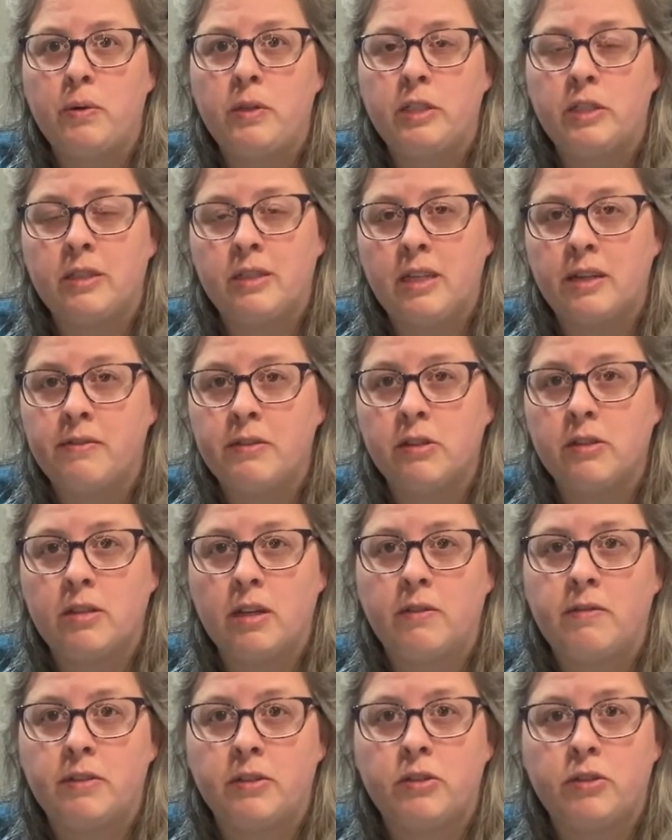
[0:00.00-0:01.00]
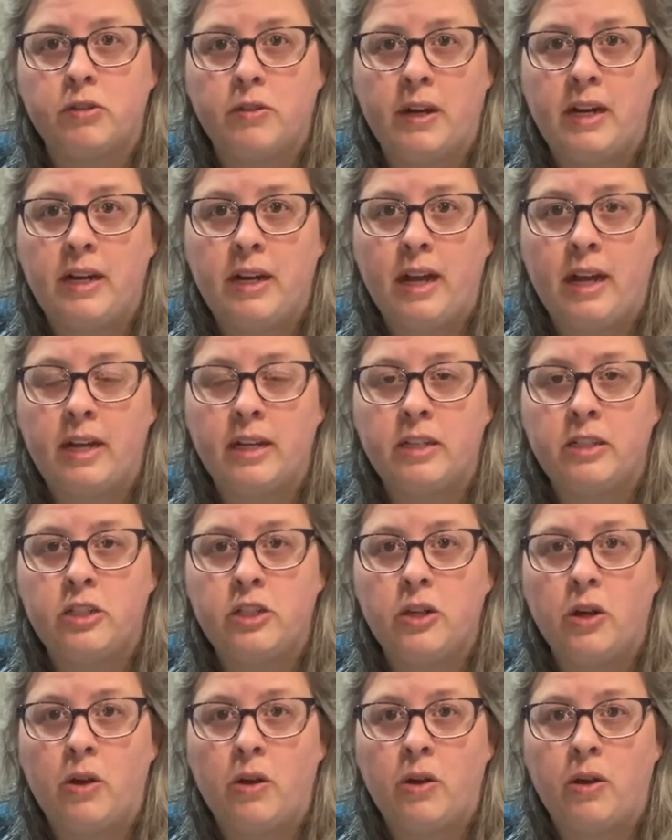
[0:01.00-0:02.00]
just give yourself a straight edge
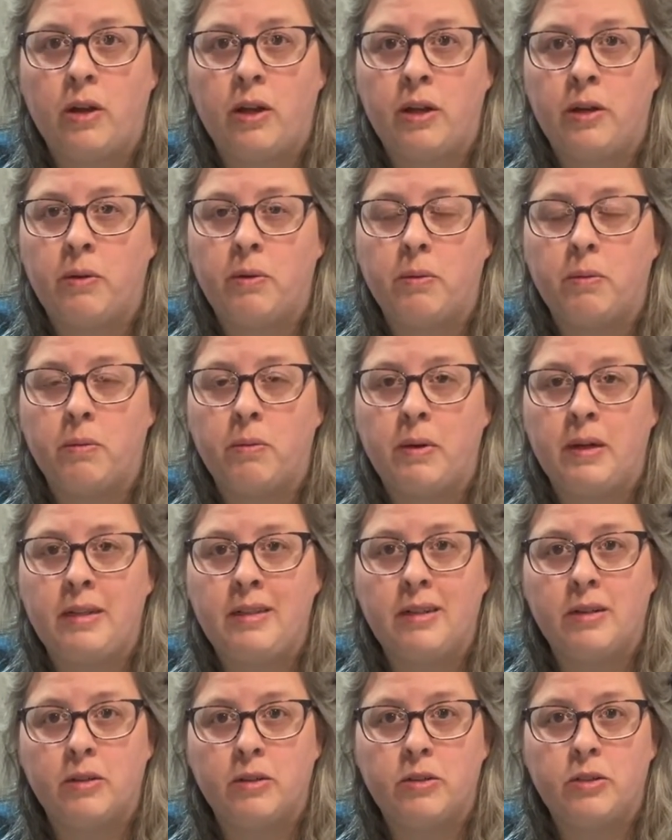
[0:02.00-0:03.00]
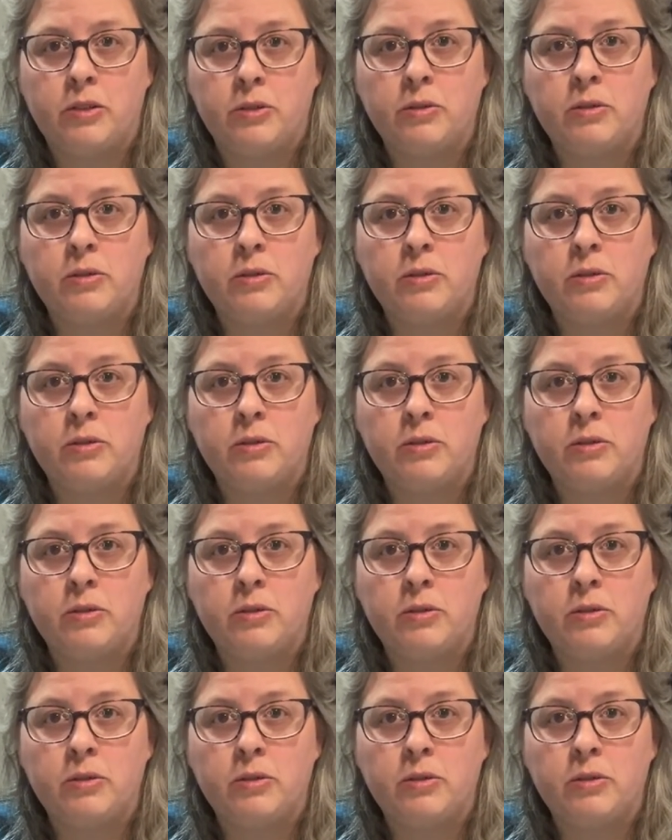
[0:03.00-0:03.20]
on 1 or 2